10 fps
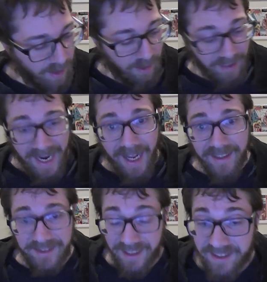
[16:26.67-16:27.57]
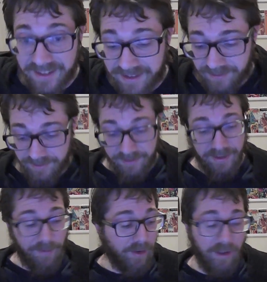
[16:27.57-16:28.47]
Last,
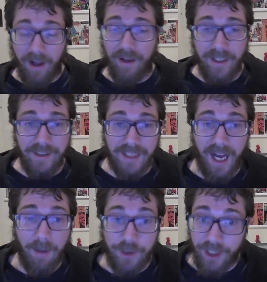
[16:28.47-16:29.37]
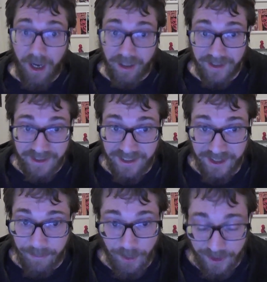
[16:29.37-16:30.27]
definitely not least, I'm shocked this is the
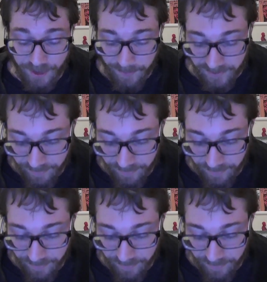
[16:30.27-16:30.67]
most expensive